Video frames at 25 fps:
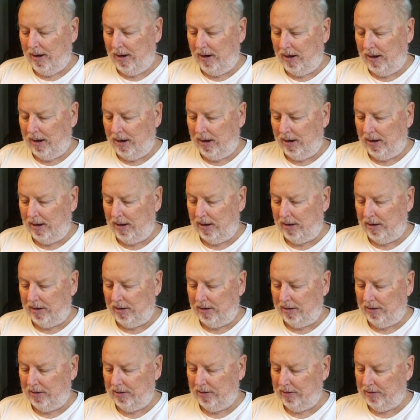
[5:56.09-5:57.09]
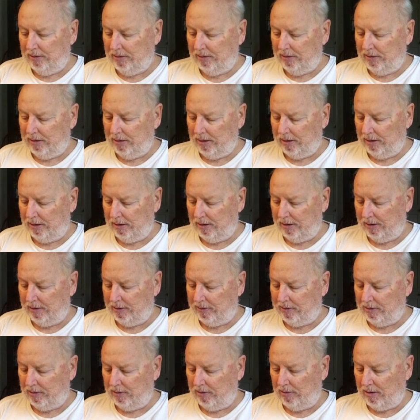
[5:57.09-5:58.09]
and
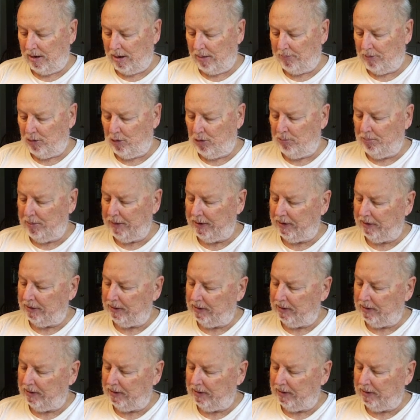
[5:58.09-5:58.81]
so I'm hoping